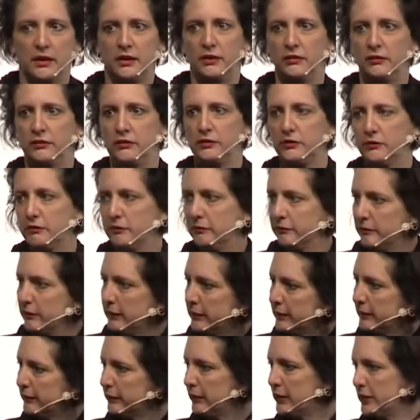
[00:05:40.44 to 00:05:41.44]
his,
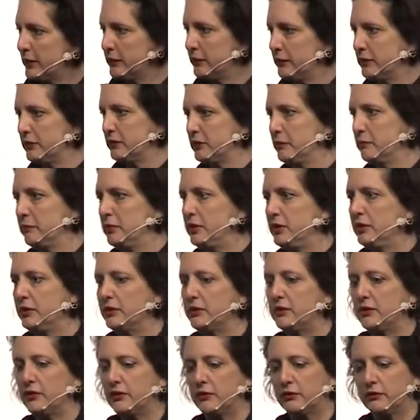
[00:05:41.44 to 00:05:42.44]
whether it was
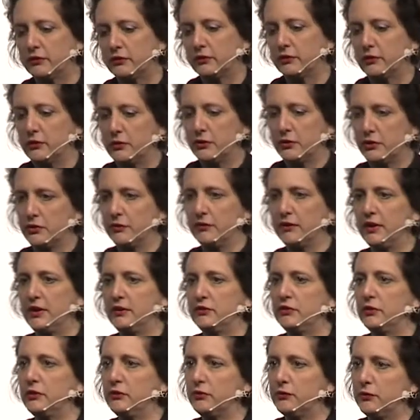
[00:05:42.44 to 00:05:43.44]
computers or
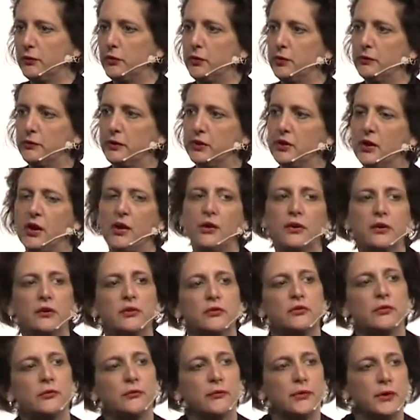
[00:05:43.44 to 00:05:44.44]
devices forward,
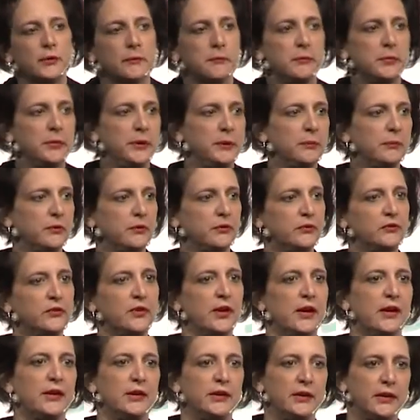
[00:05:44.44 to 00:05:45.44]
regardless of what people
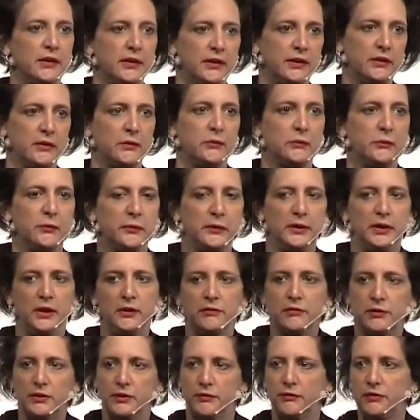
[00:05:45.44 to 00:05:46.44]
said.
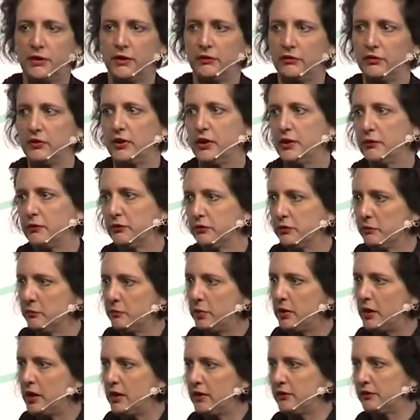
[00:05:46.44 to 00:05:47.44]
Even if they said it was
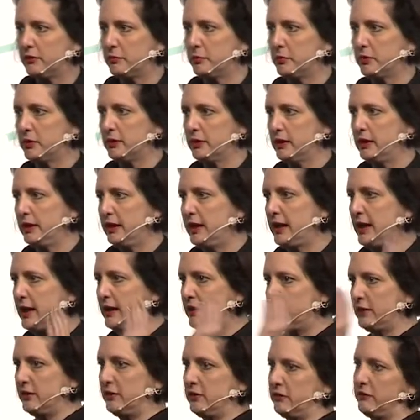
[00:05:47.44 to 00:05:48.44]
impossible, he
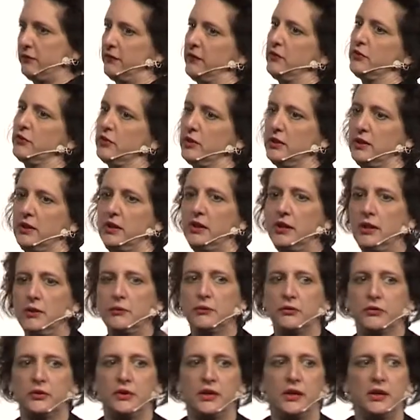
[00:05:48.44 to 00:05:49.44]
had his vision. He
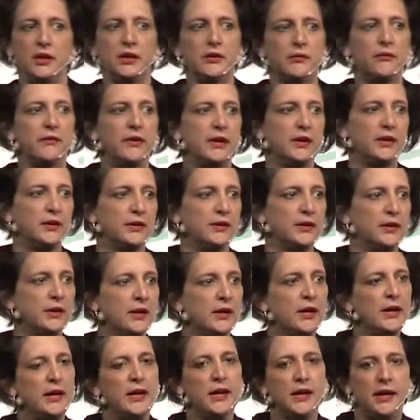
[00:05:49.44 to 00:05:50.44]
was an
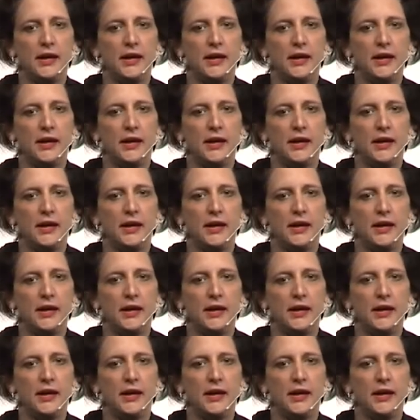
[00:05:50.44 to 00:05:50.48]
innovator